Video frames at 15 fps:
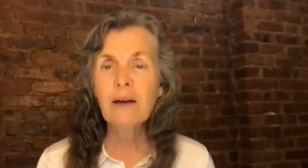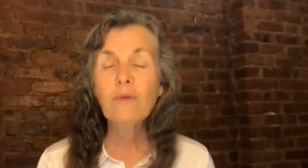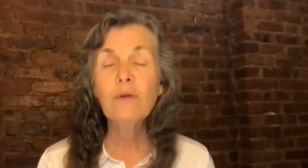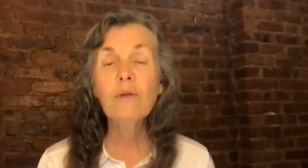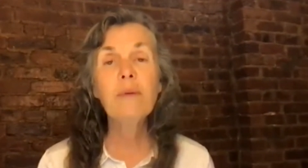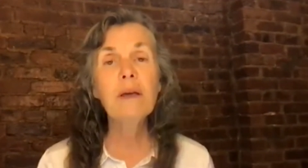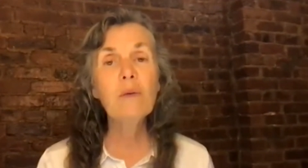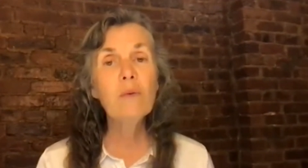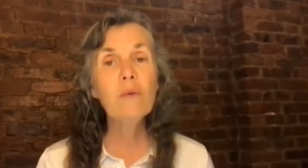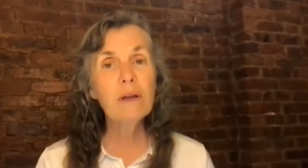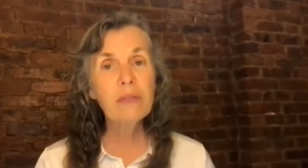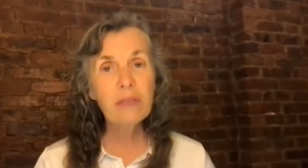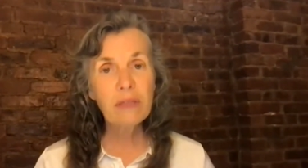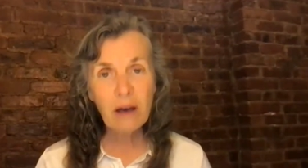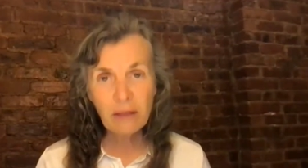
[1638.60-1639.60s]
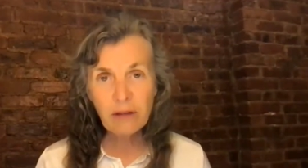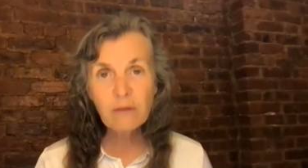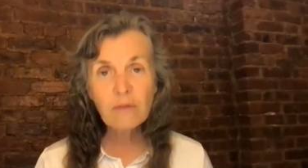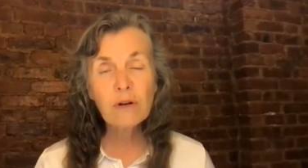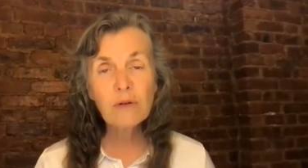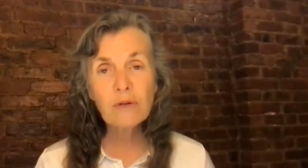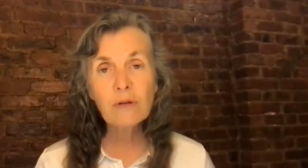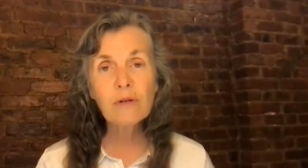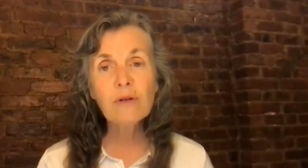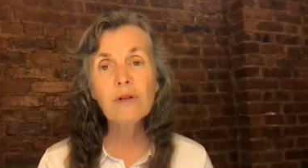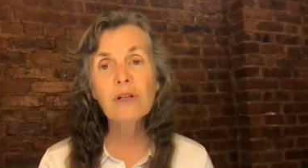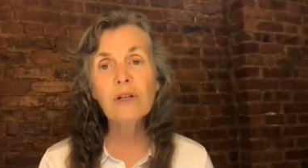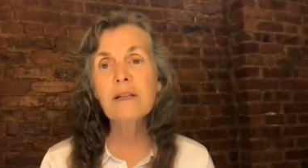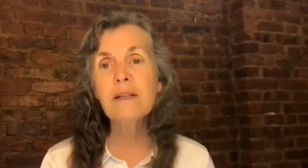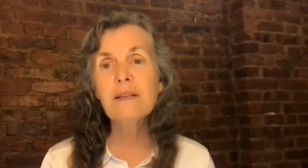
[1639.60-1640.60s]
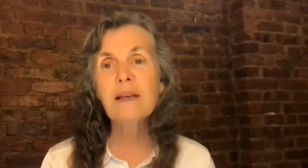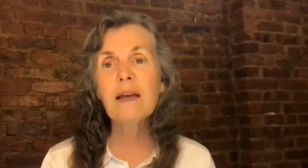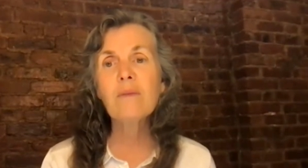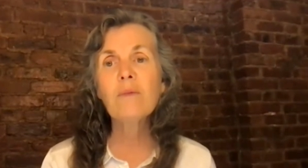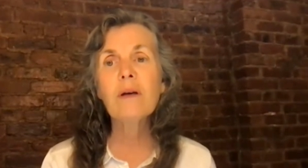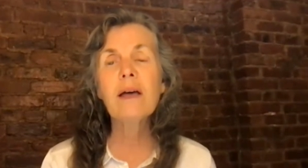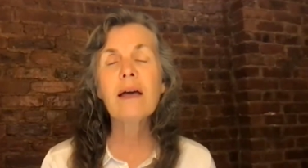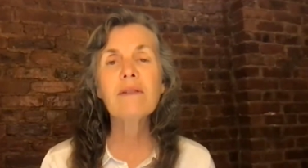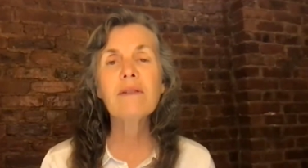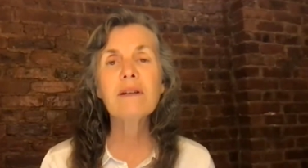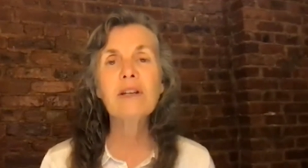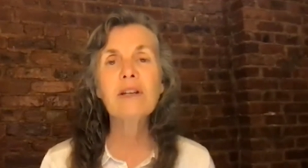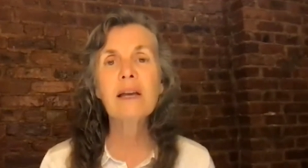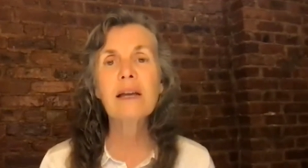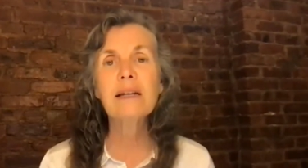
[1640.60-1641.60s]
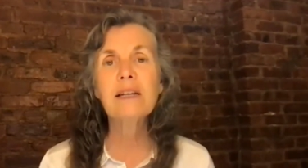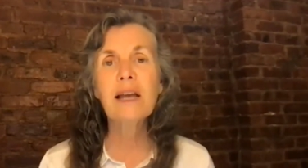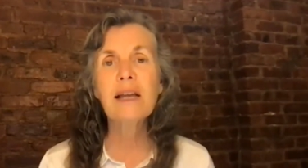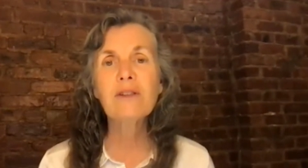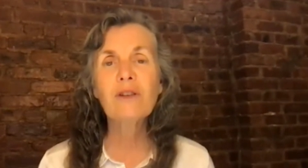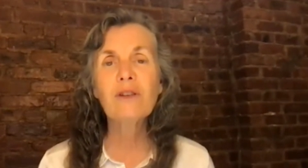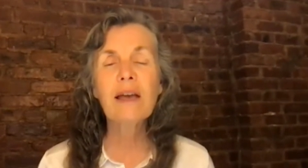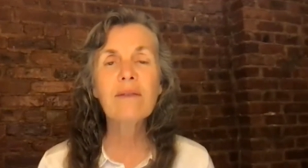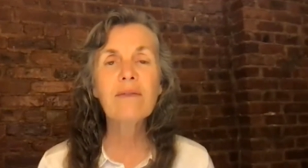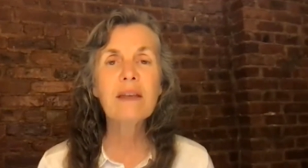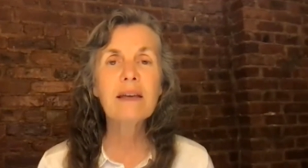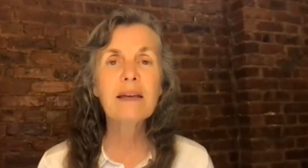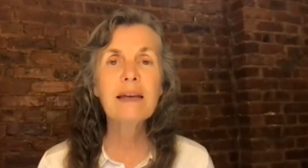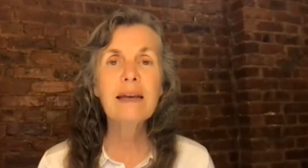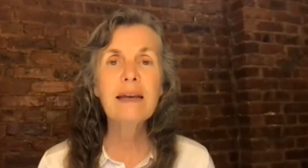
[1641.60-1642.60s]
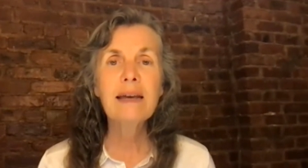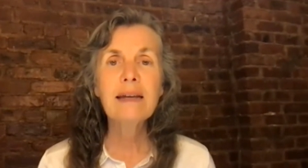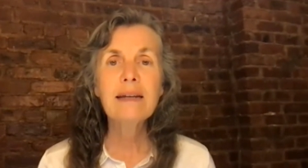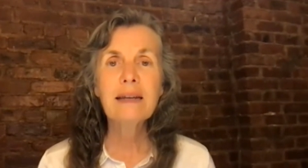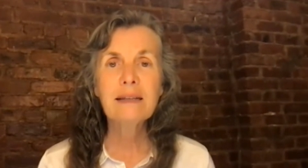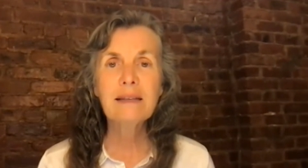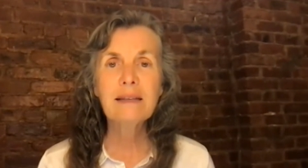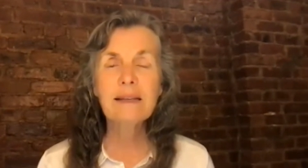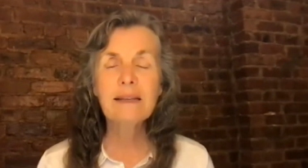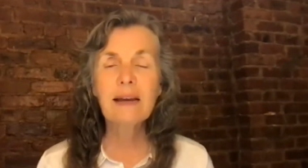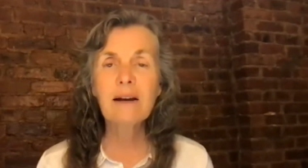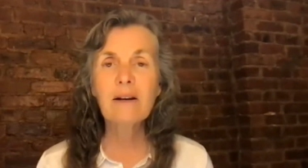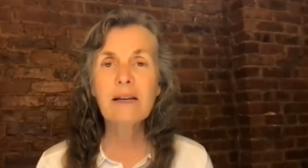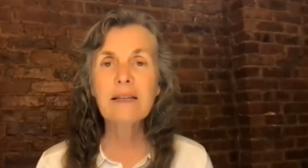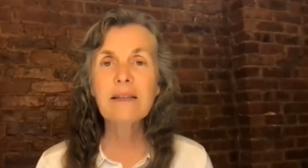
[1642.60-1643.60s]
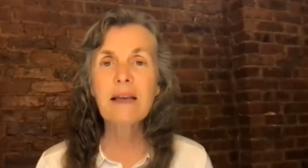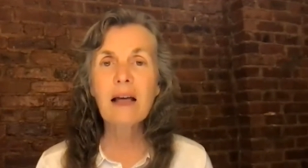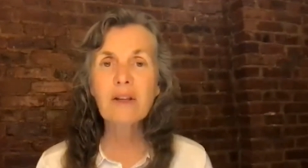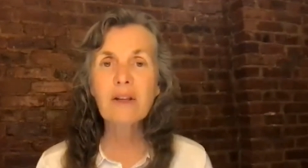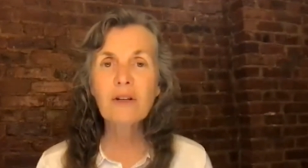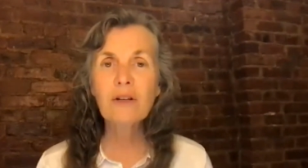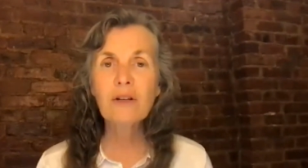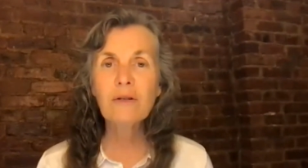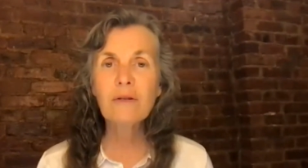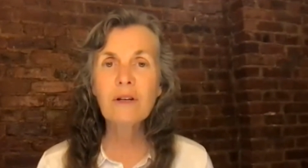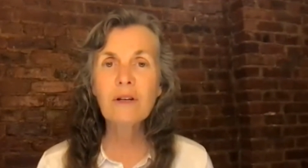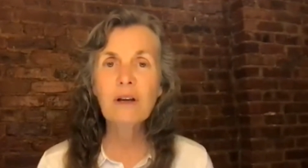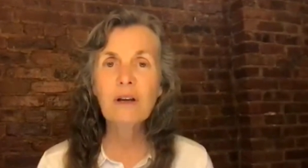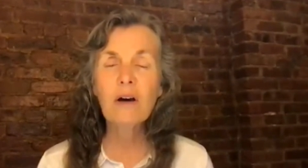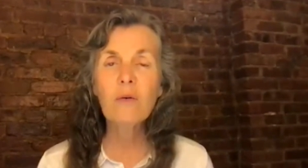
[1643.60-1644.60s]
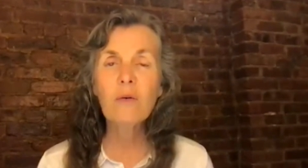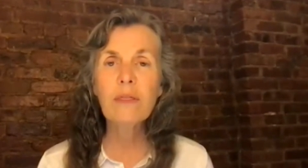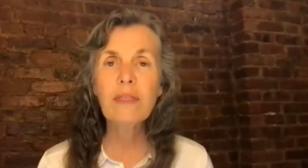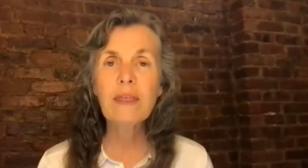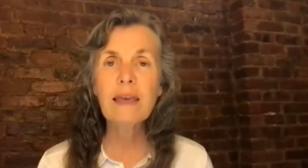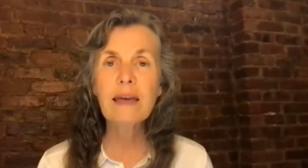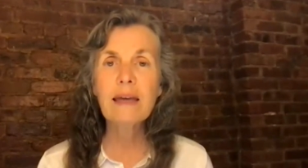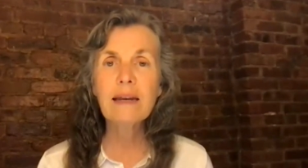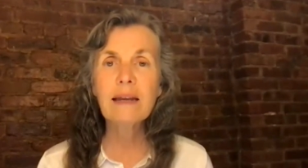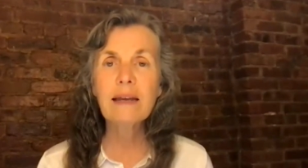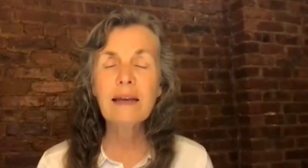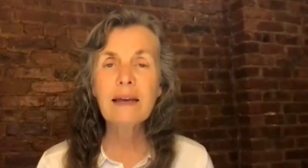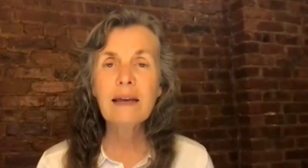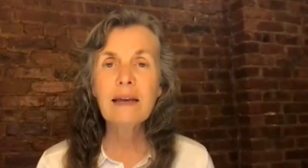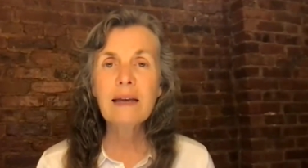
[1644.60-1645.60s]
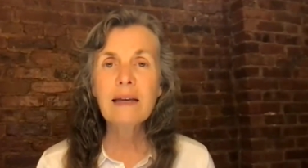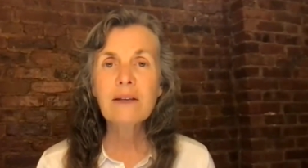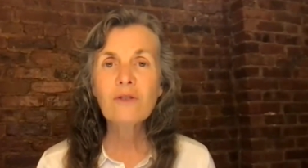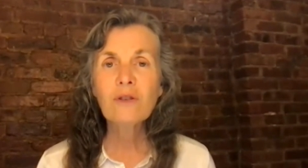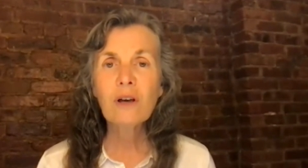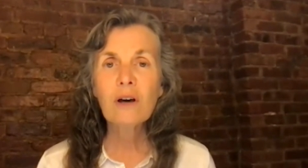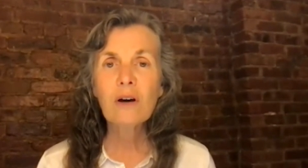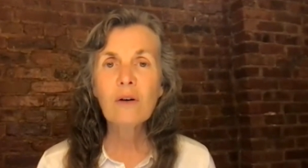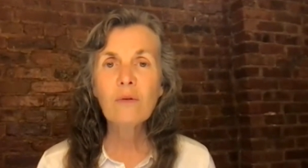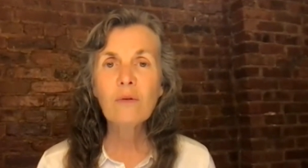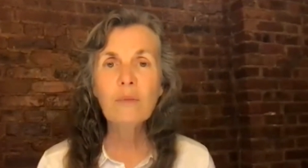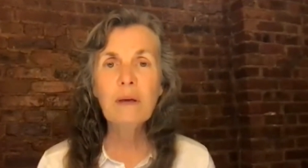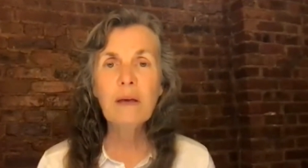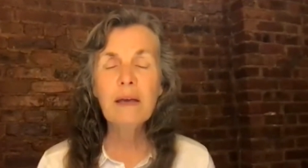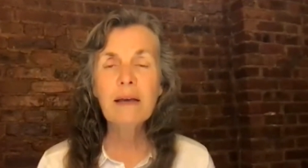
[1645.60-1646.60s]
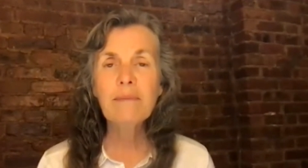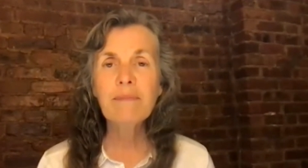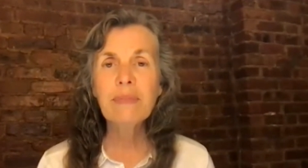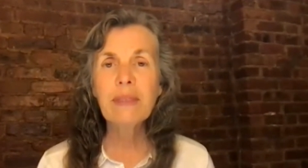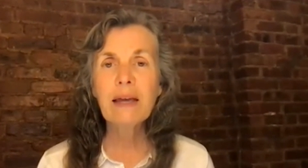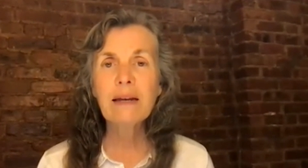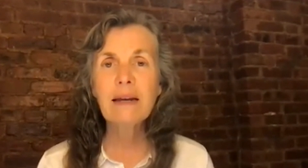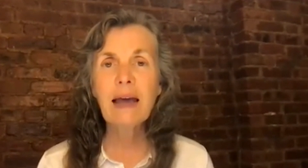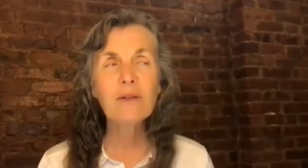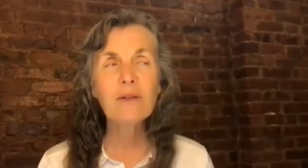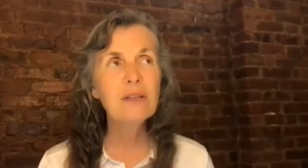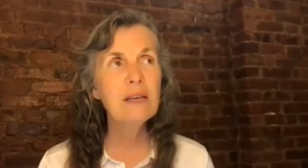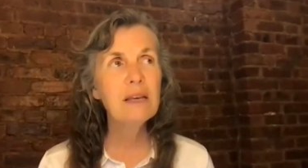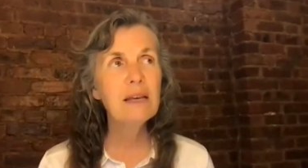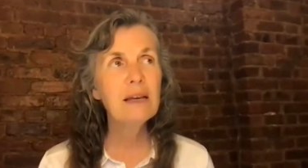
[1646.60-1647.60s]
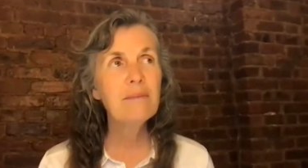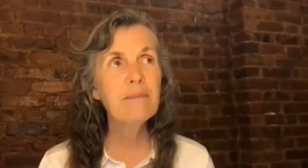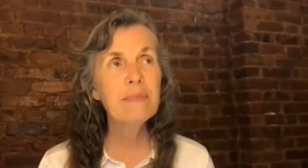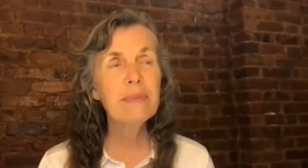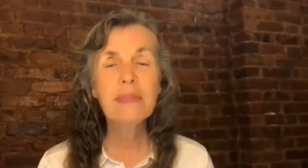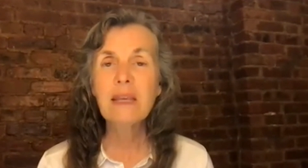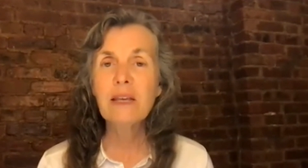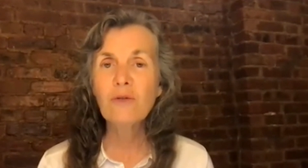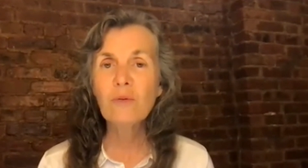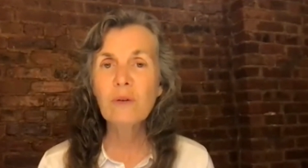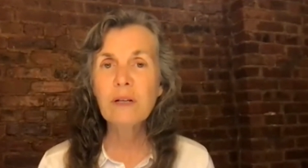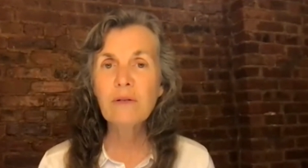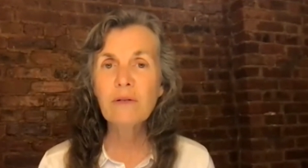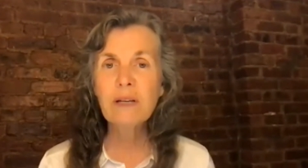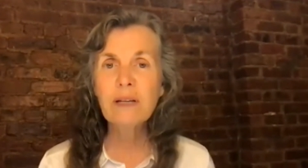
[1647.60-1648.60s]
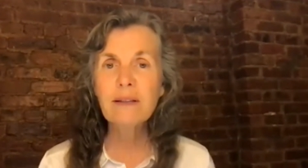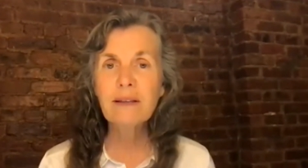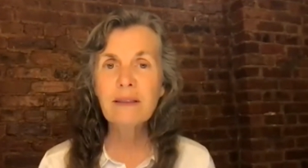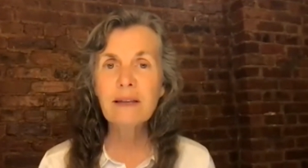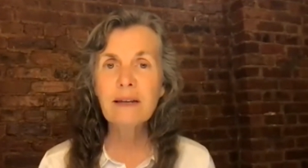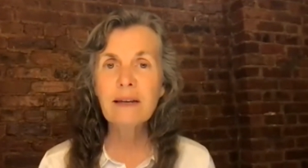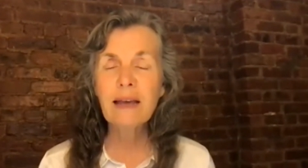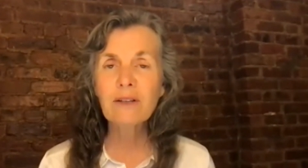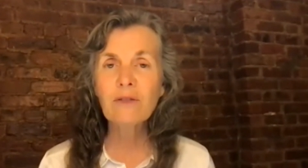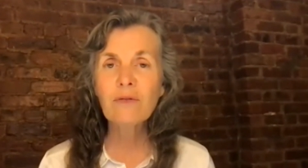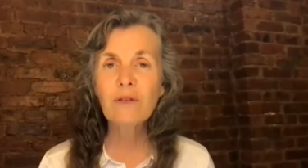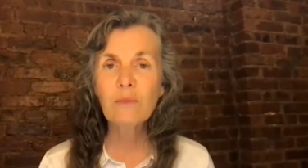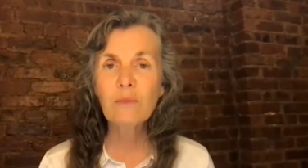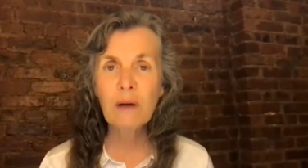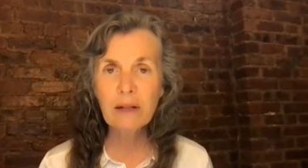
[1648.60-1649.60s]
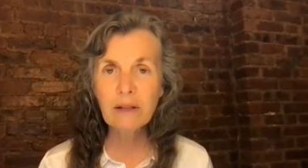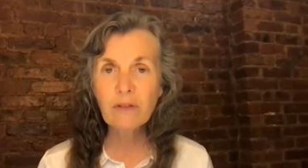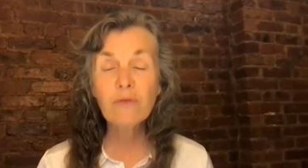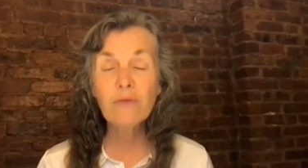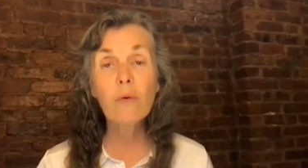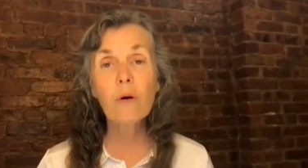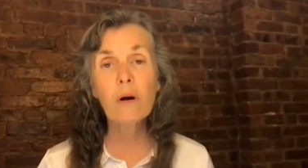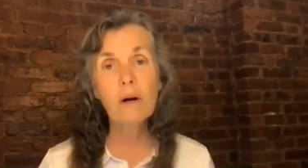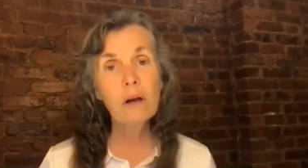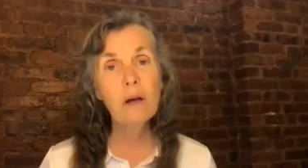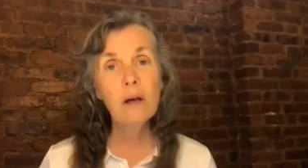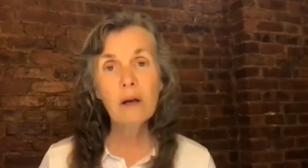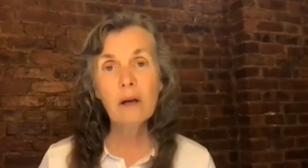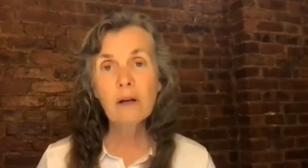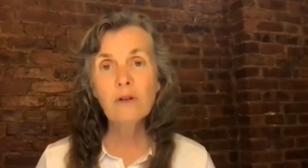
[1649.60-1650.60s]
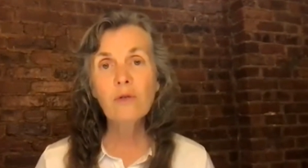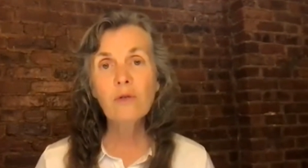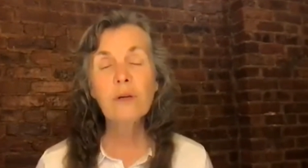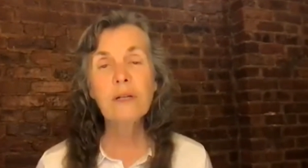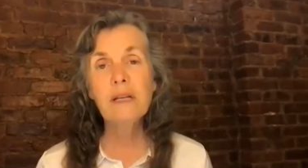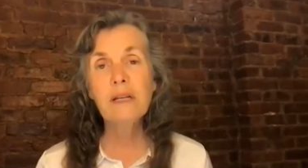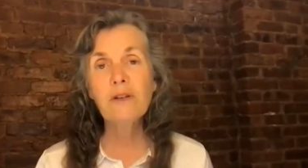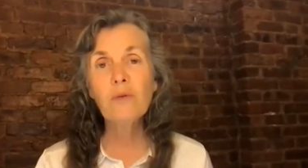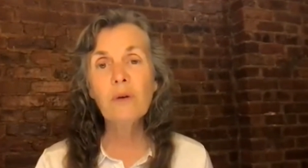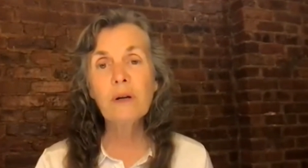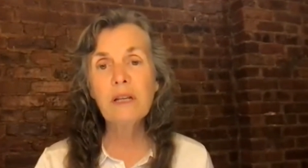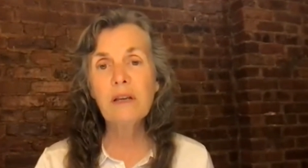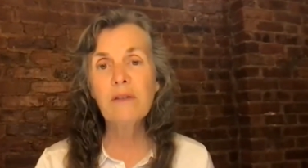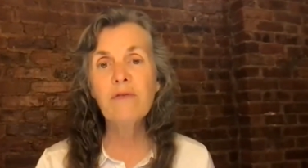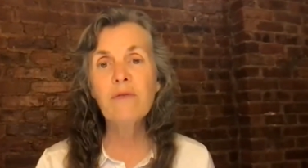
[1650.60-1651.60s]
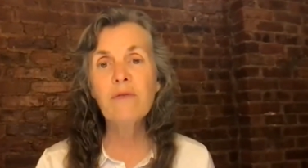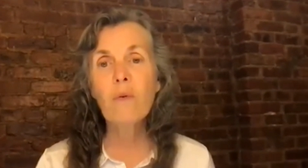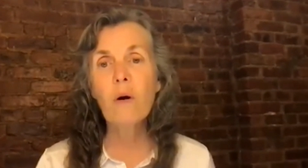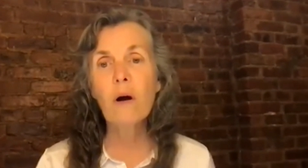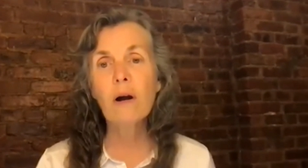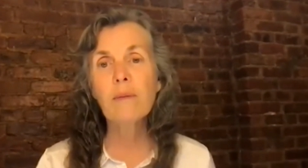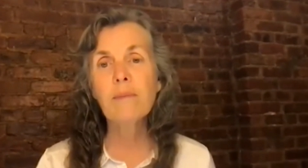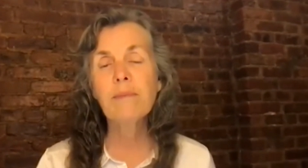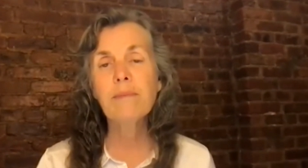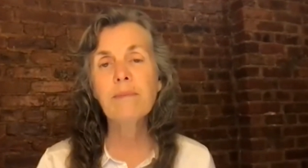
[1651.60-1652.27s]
We'll be with other Rosicrucians and we'll have a ch- chance to have the necessary solitude to go within. So we'll be announcing these retreats in the next few months for 2024.